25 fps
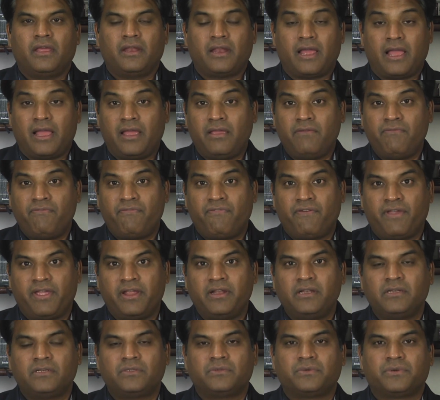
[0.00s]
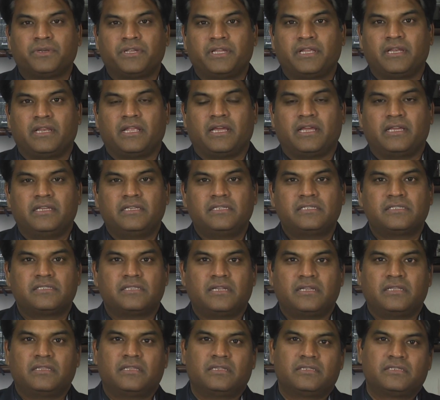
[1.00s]
I failed to realize
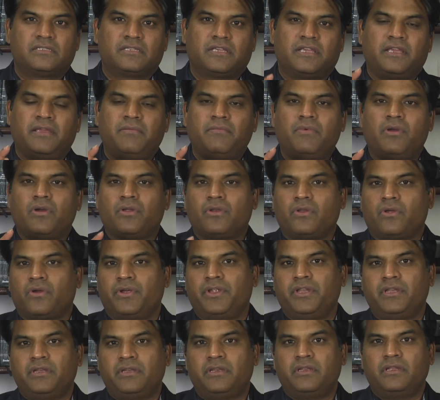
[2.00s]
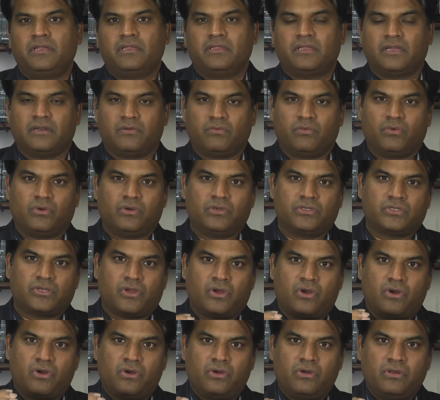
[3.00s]
that the same anointing that was
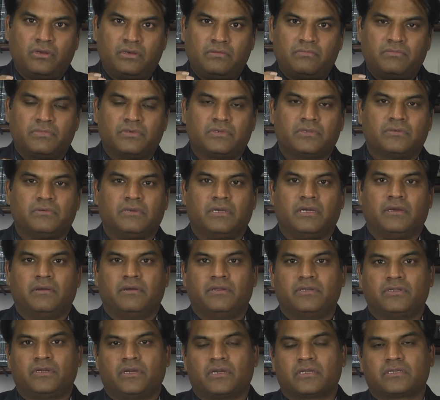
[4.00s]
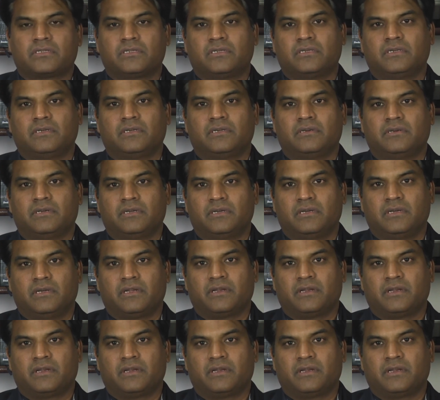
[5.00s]
on Dr.